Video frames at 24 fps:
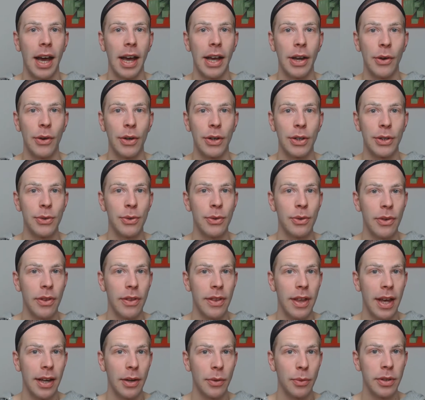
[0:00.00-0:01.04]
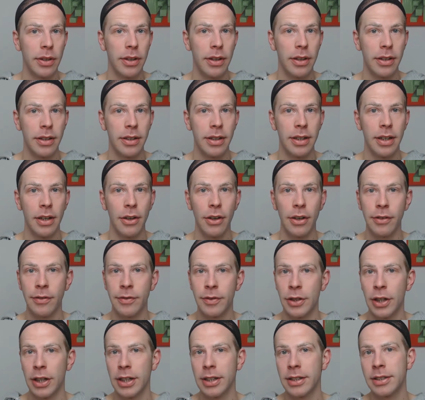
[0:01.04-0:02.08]
I'm gonna do that with a lot
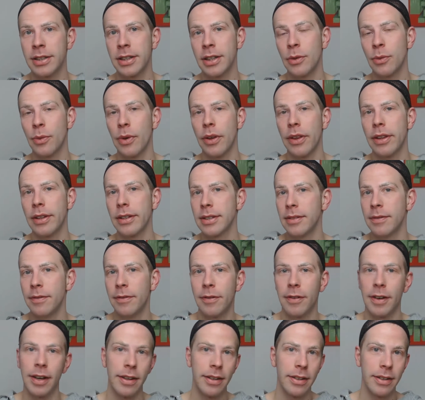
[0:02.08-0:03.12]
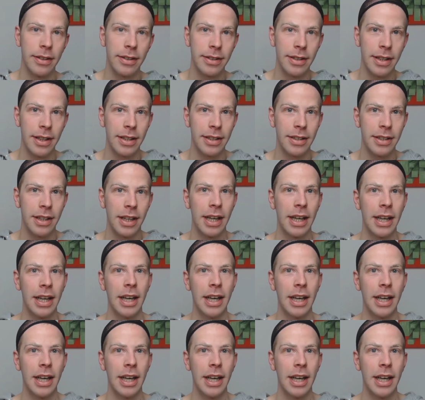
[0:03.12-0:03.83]
of gelatin, with some feathers, and